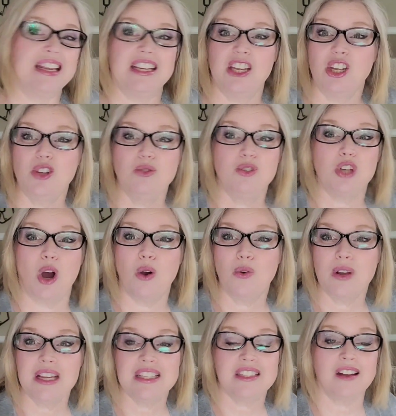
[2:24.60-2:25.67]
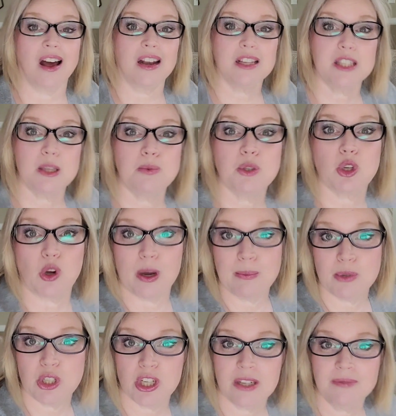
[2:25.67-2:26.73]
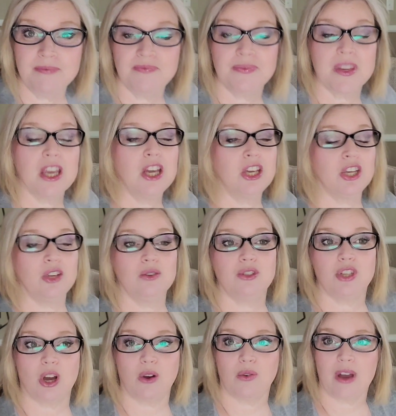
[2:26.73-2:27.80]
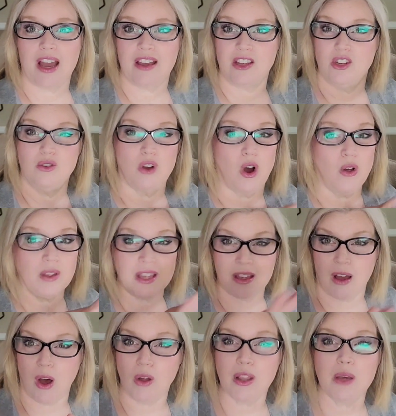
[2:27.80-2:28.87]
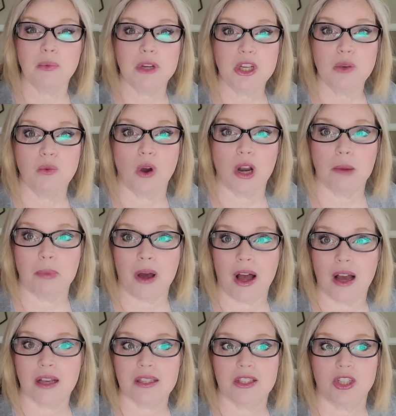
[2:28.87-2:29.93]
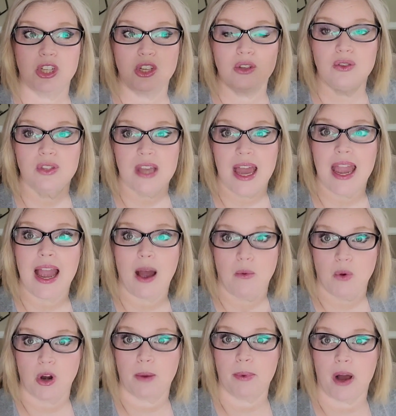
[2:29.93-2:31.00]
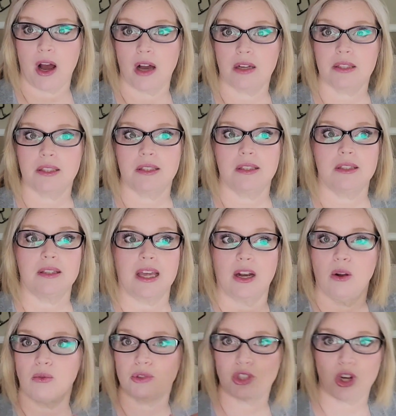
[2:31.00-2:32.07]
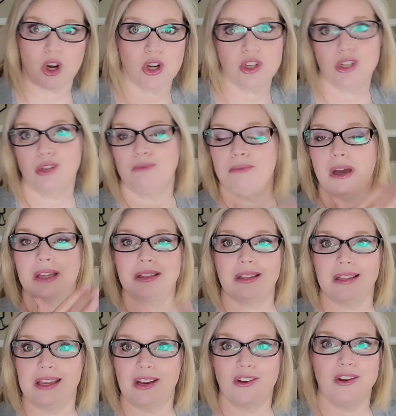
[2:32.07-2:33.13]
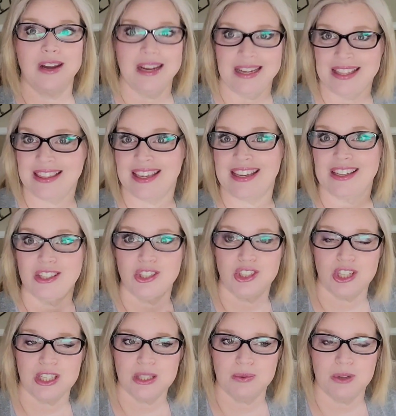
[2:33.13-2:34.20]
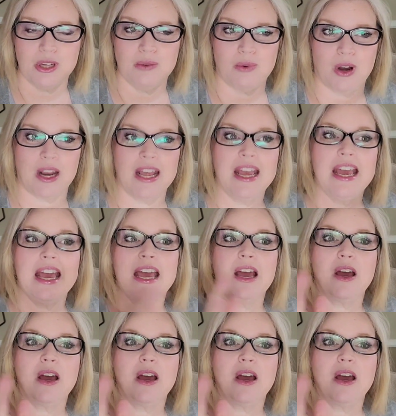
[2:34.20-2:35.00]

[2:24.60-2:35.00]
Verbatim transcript: It you don't, it's not a subscription. You don't have you only only when you want a box do you say I want a box. They don't charge you monthly or anything. It's just when you want it.